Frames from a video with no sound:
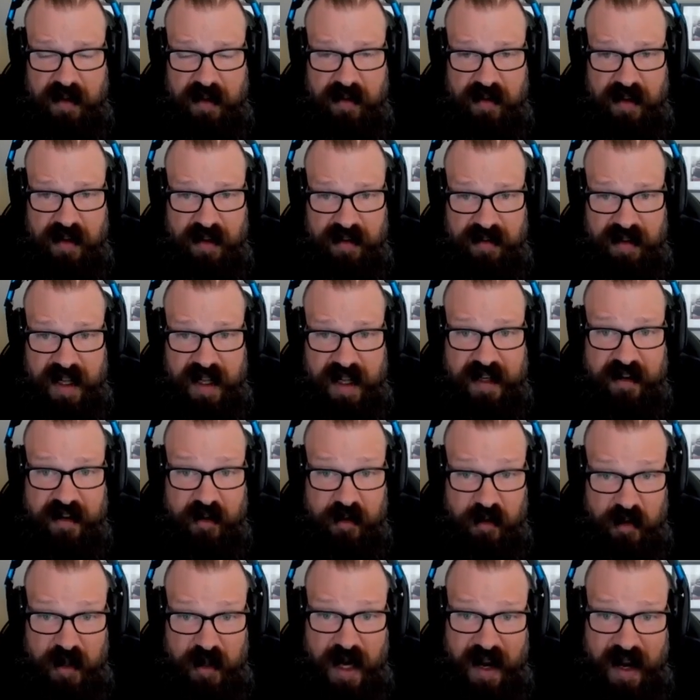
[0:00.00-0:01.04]
the thing
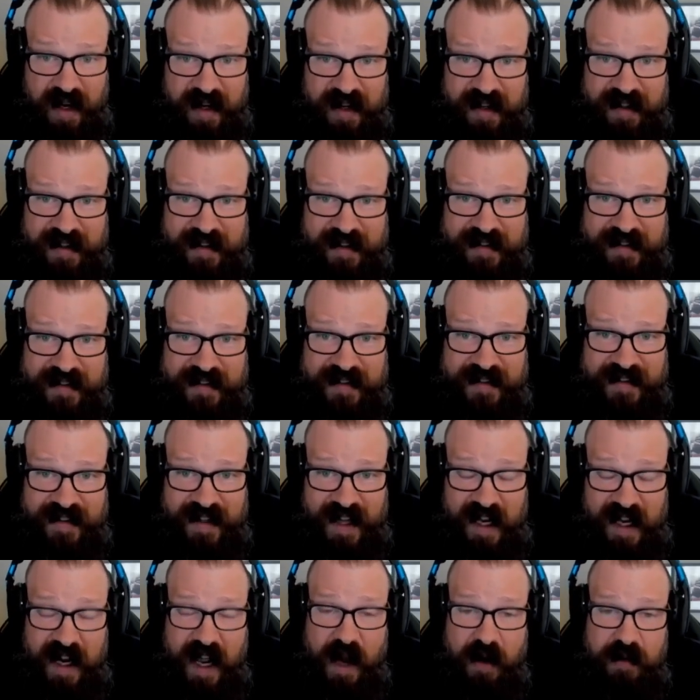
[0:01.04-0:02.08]
to track
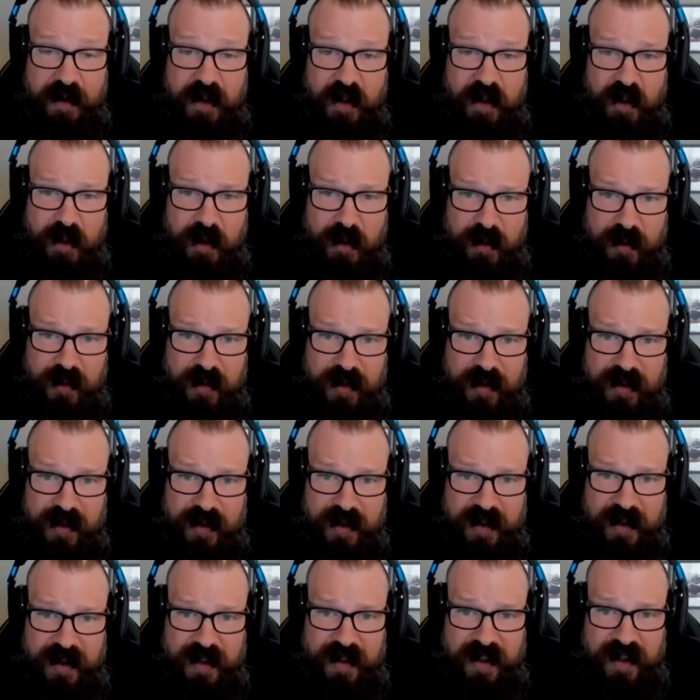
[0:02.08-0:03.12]
and how it's
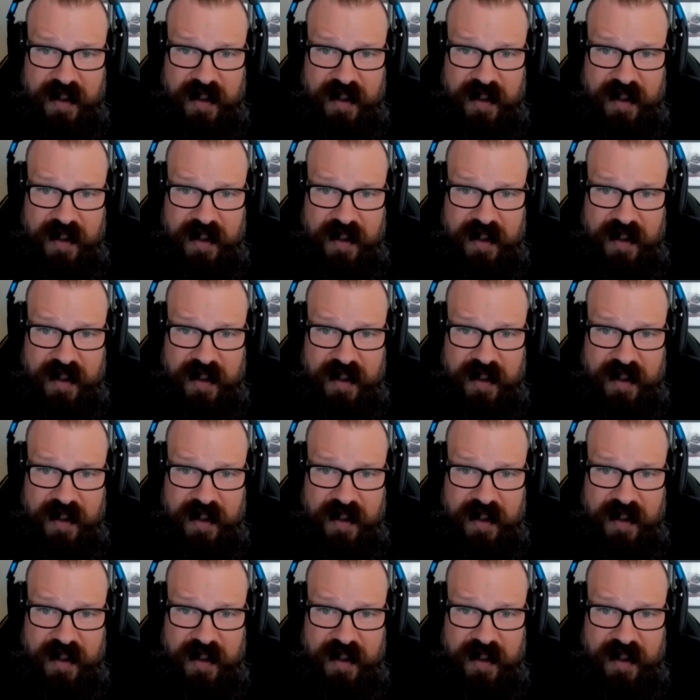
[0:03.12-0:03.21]
used,